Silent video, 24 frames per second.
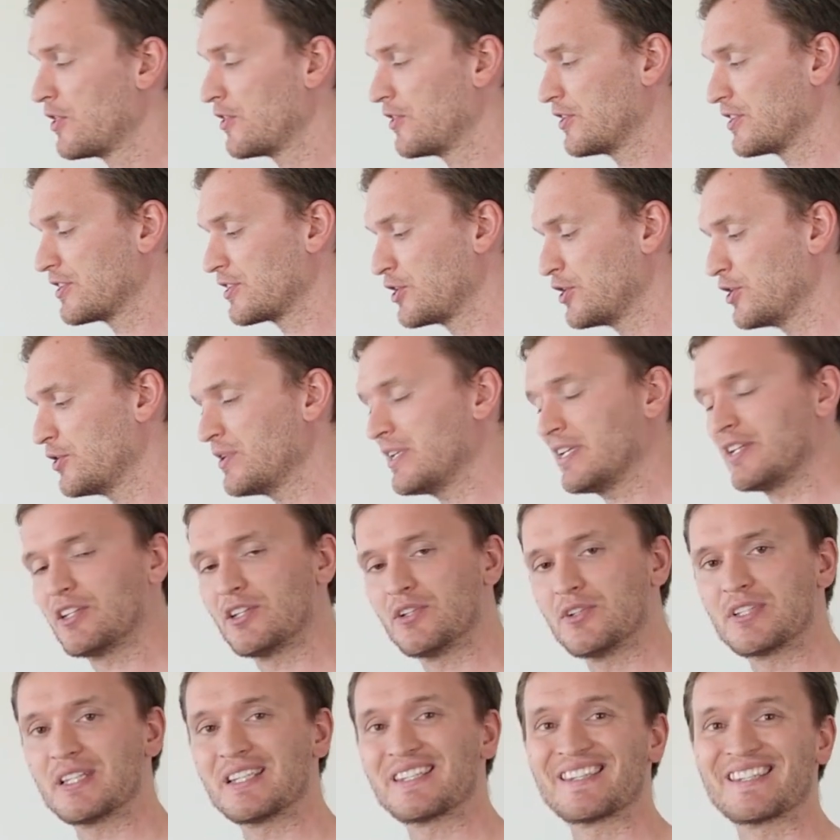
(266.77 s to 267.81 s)
The unit
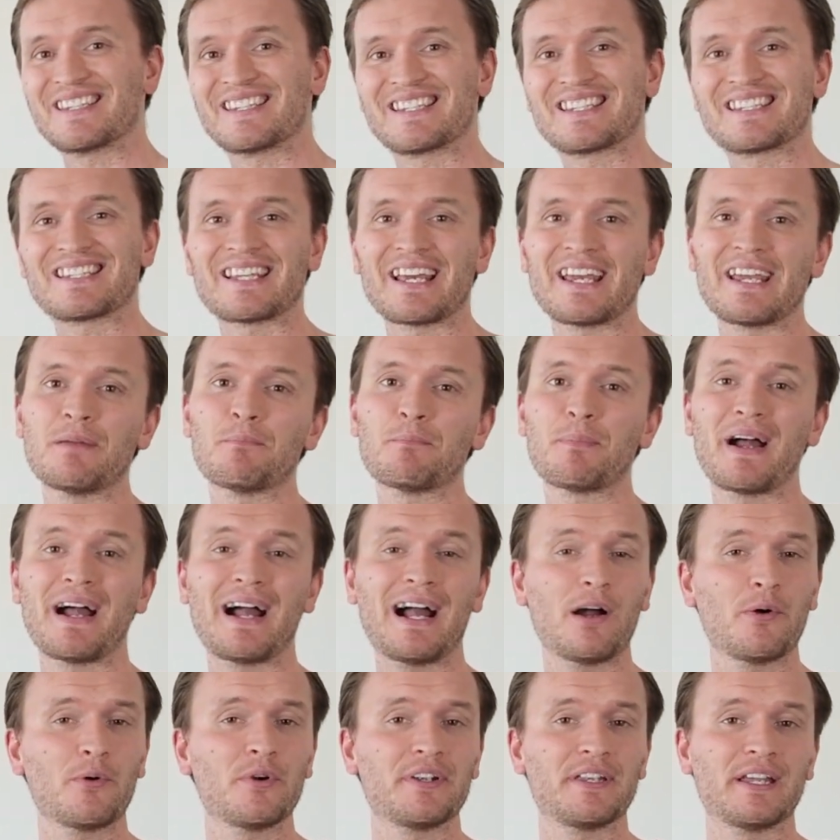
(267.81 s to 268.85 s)
uses the same
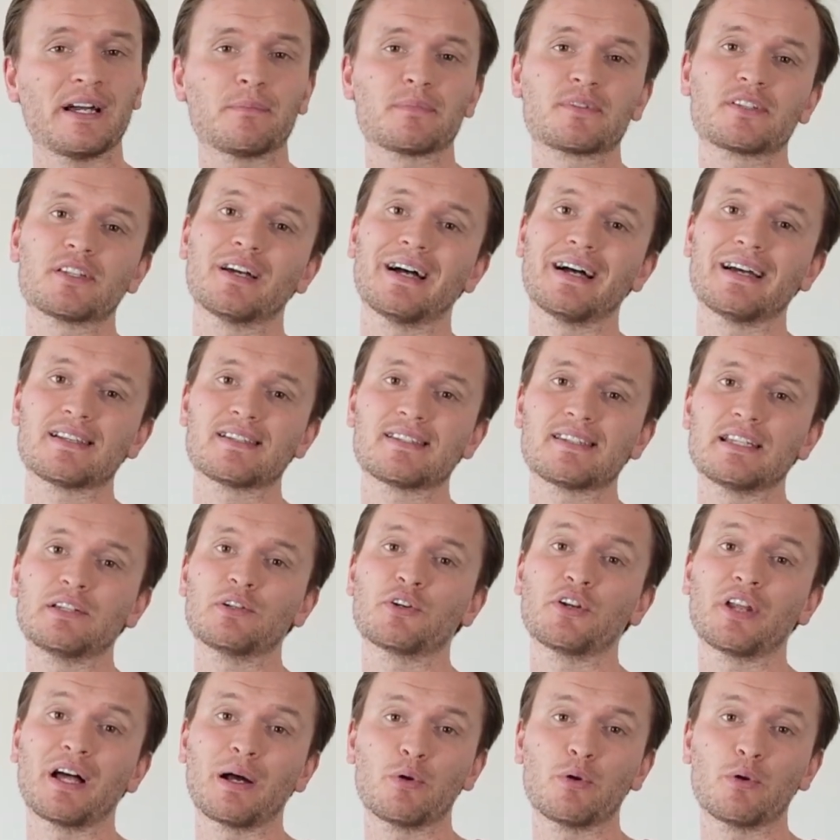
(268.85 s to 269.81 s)
power adapter as seen on